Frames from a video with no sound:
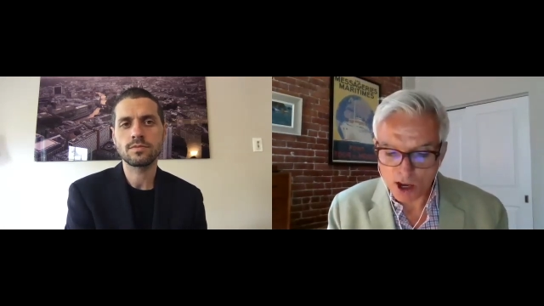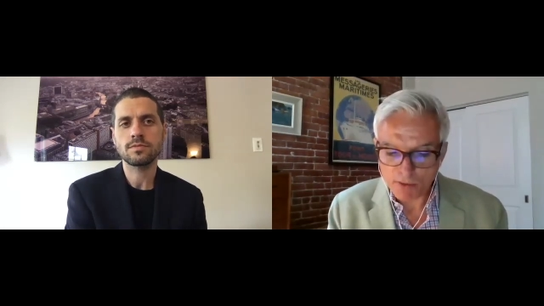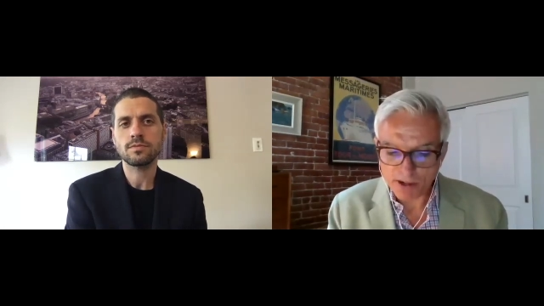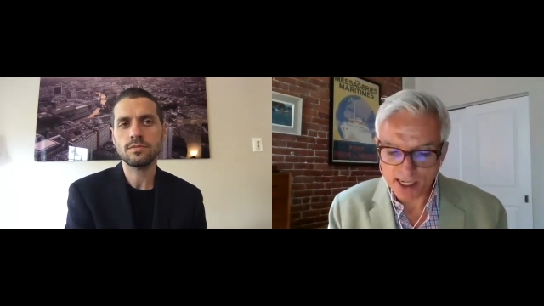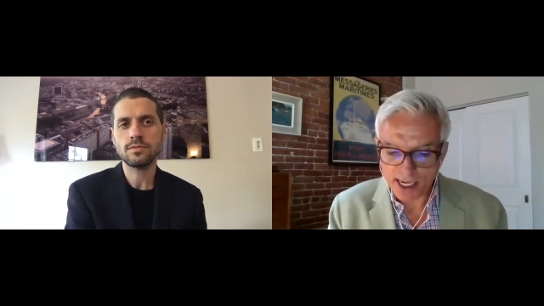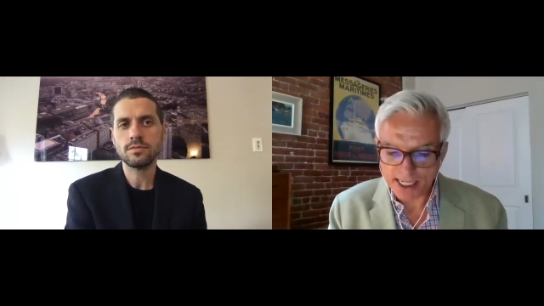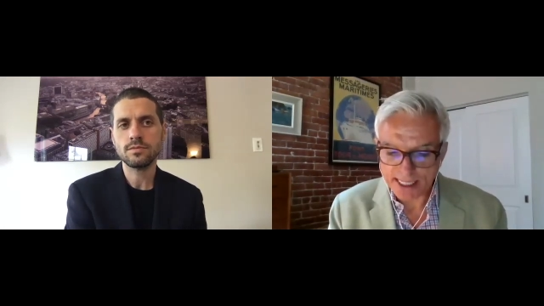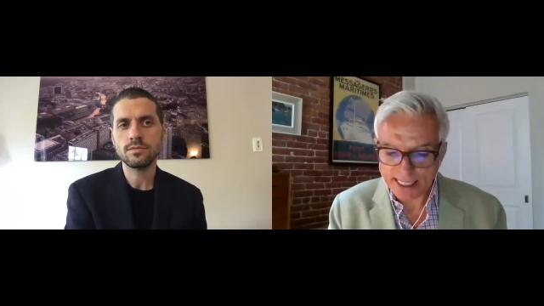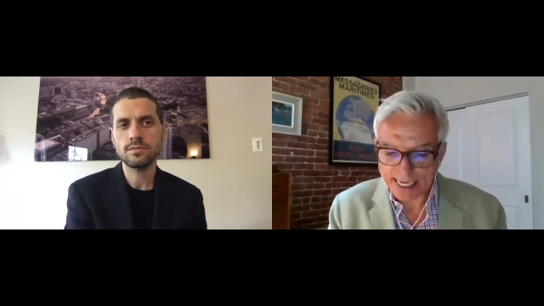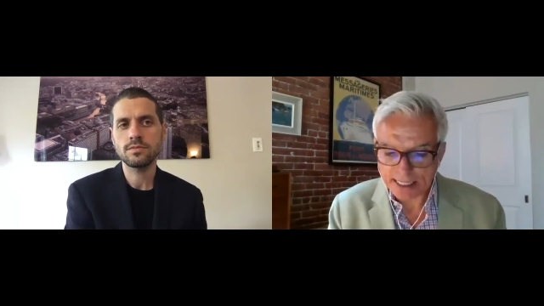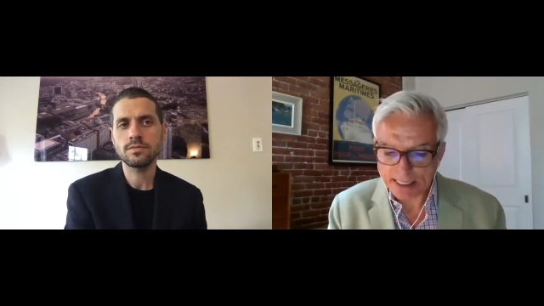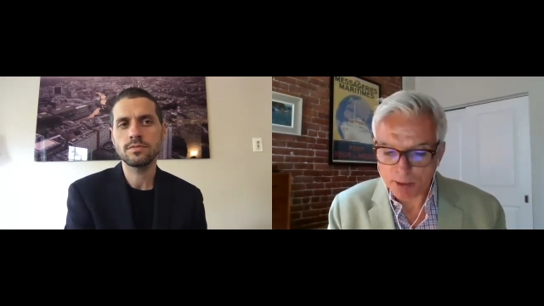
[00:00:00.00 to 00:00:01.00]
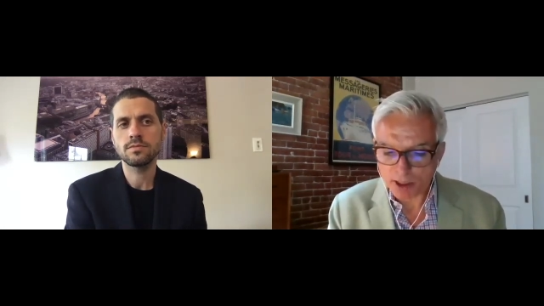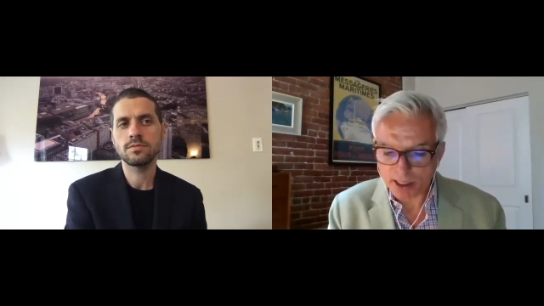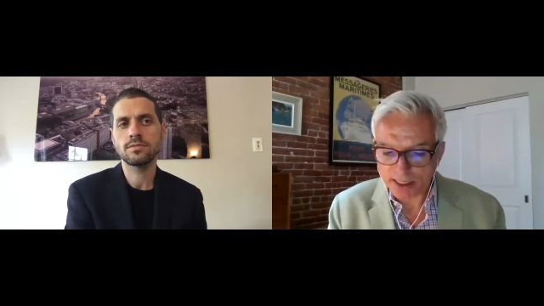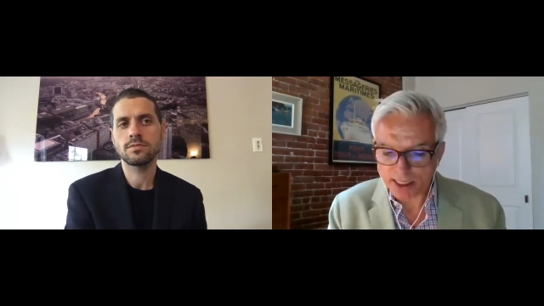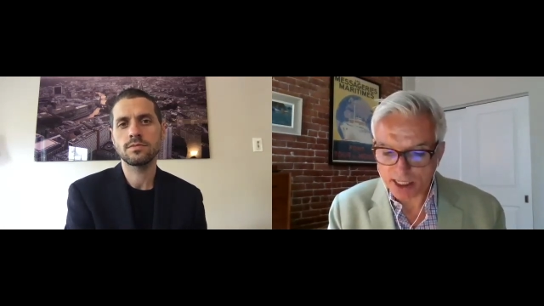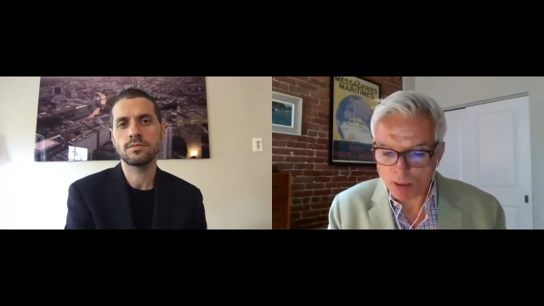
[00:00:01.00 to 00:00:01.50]
Speaker 1: COVID 19
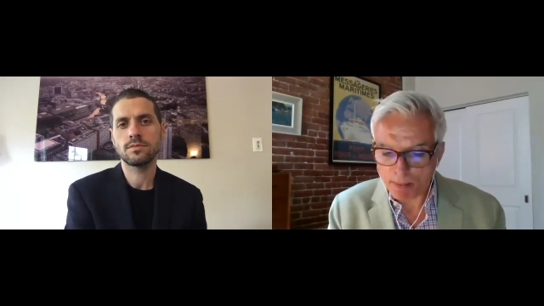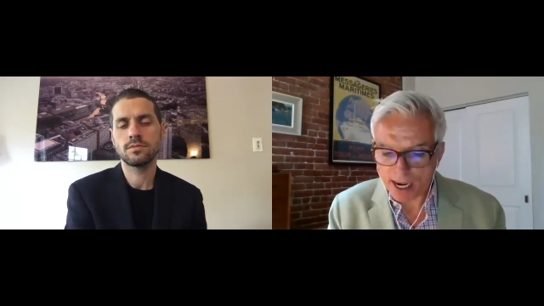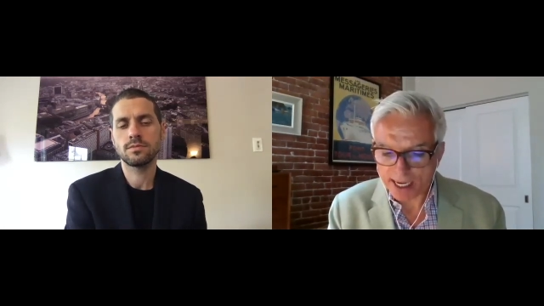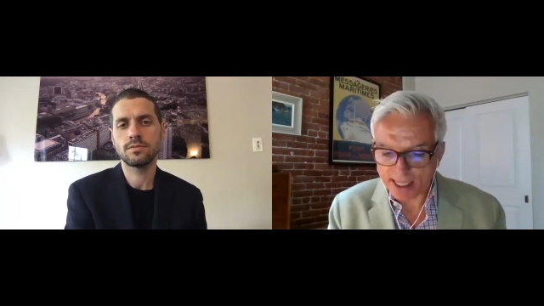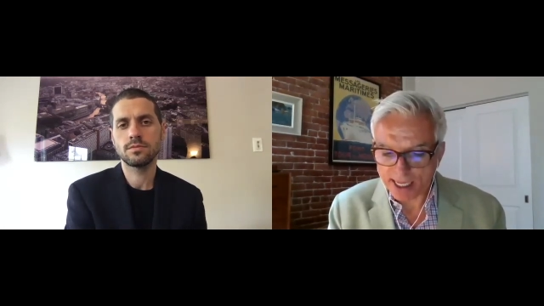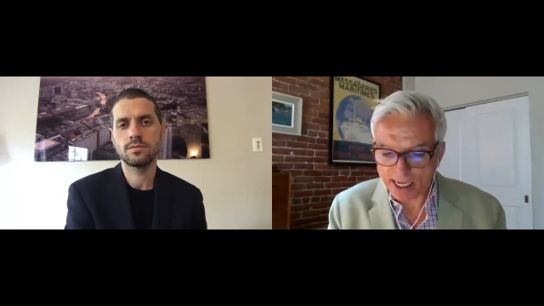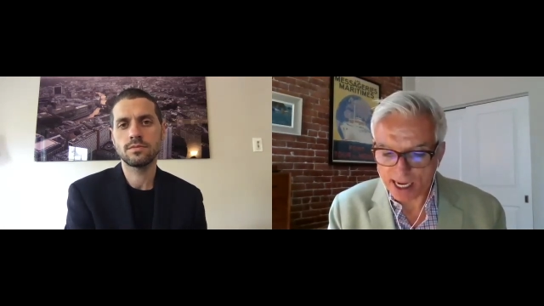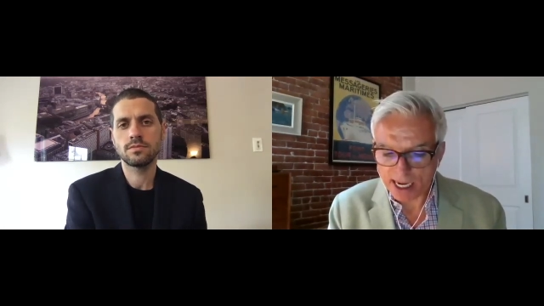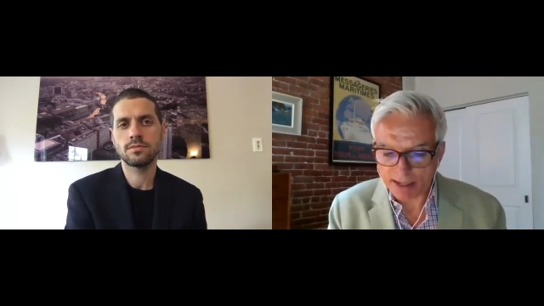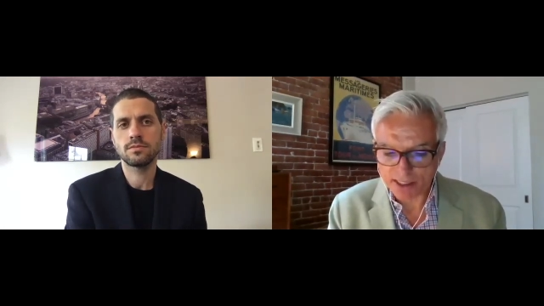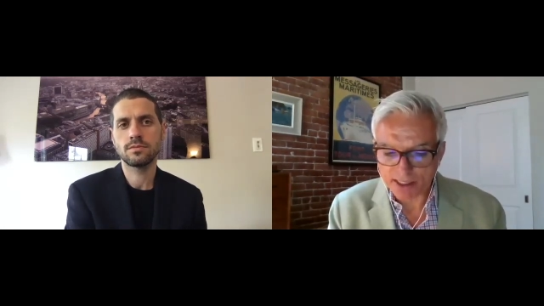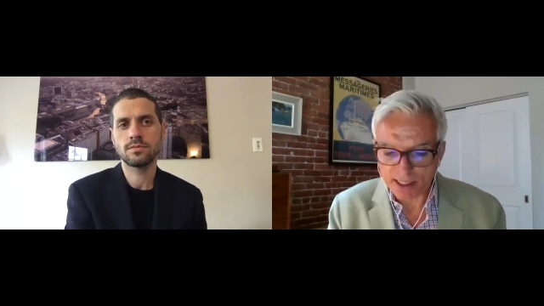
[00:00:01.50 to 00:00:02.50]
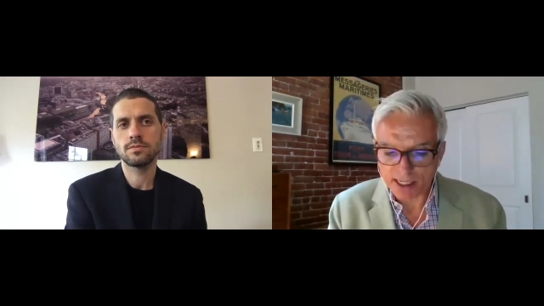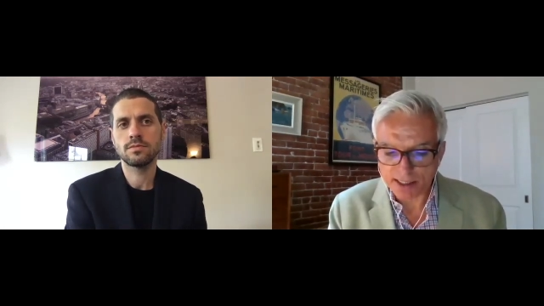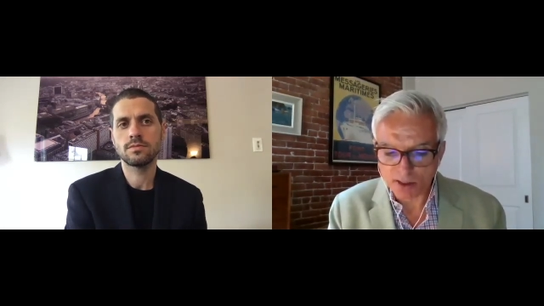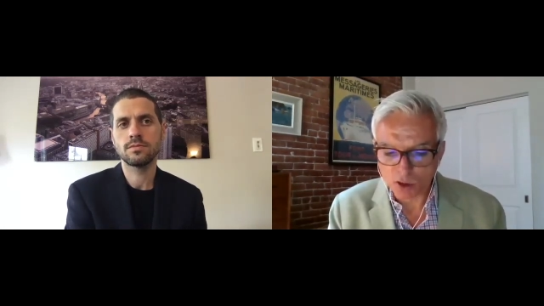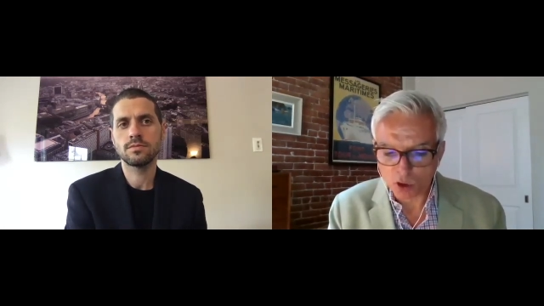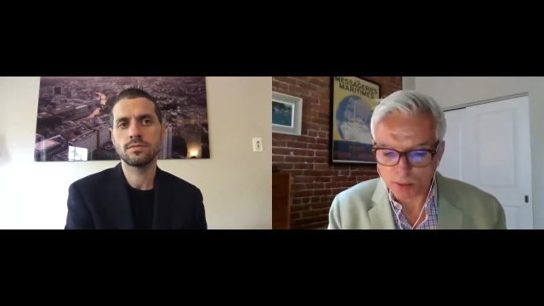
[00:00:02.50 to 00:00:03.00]
antibodies to go back to their lives
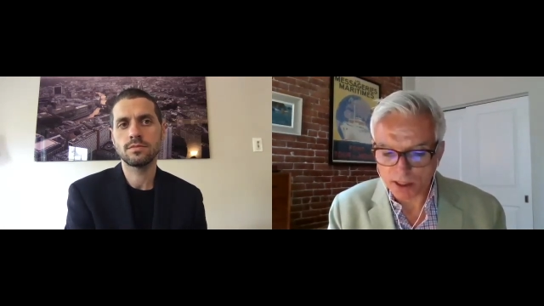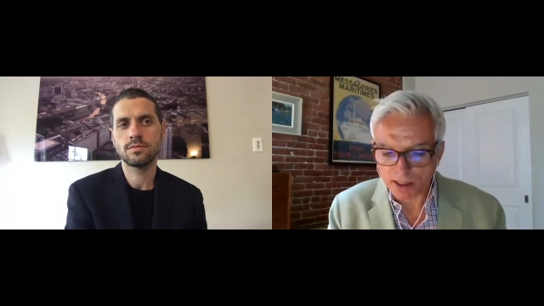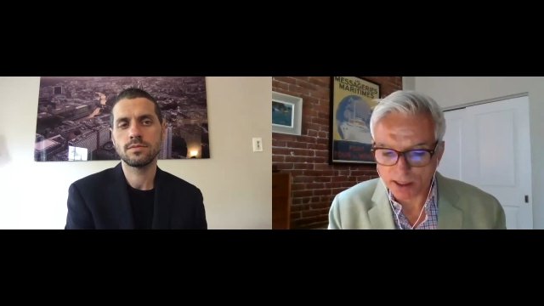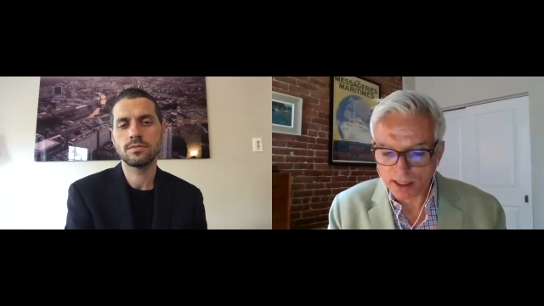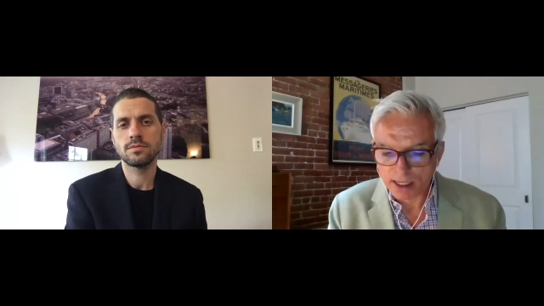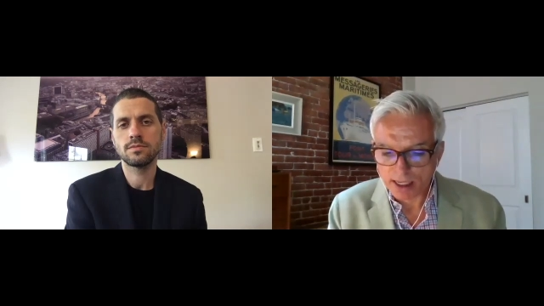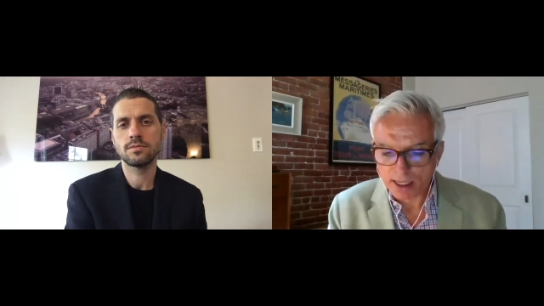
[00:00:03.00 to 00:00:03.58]
as normal.